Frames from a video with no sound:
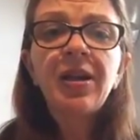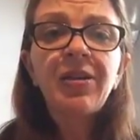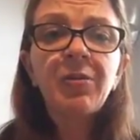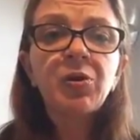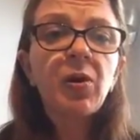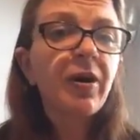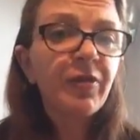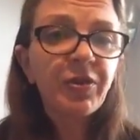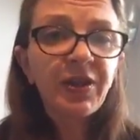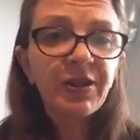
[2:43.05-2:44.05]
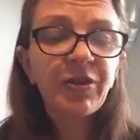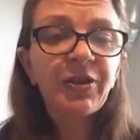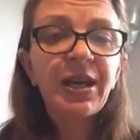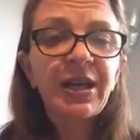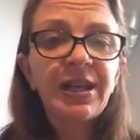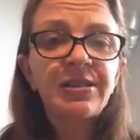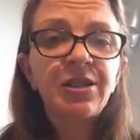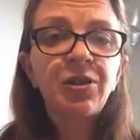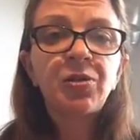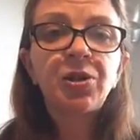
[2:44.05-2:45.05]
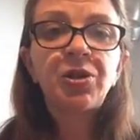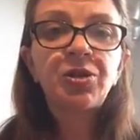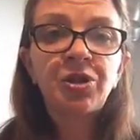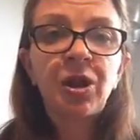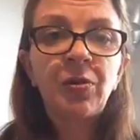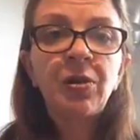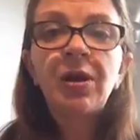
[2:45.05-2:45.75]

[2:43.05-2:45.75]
there was quite a few things on that list that you couldn't do,